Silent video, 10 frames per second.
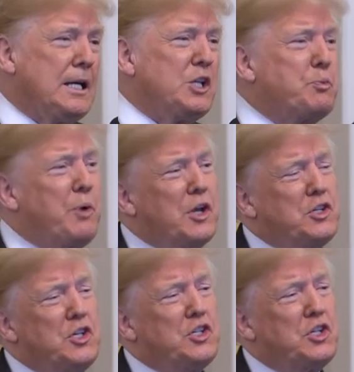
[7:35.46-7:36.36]
His
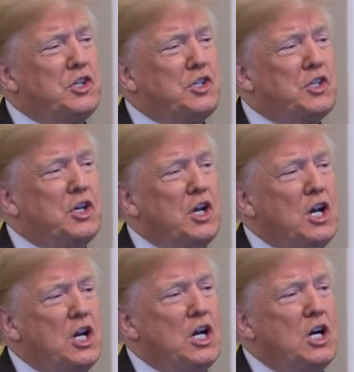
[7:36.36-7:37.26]
presence is
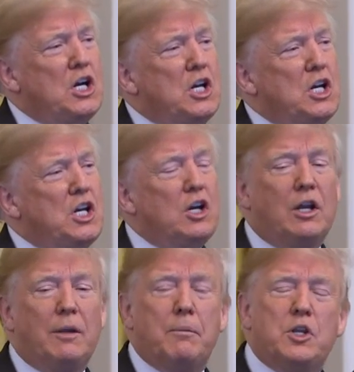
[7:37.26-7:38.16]

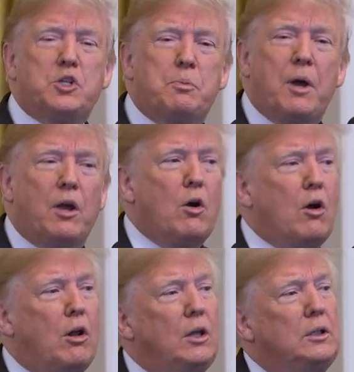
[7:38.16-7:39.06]
dearly missed by
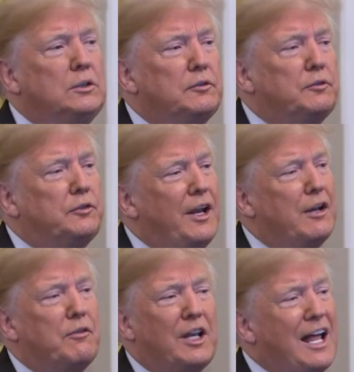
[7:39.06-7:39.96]
all,
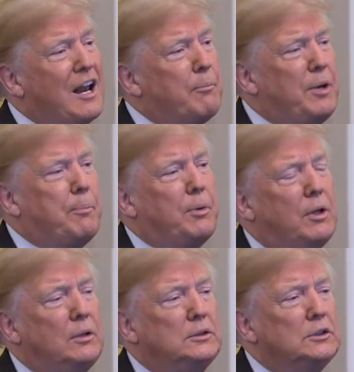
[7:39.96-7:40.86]
friend of a lot of
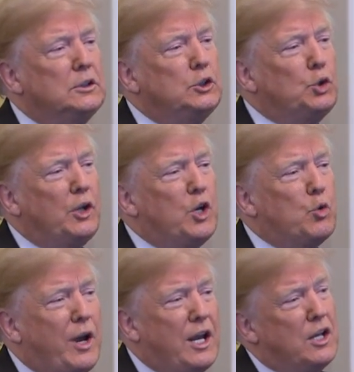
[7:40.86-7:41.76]
people, truly
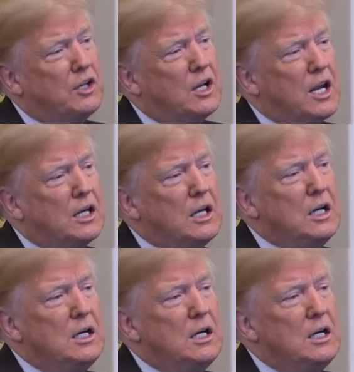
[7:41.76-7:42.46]
great intellect.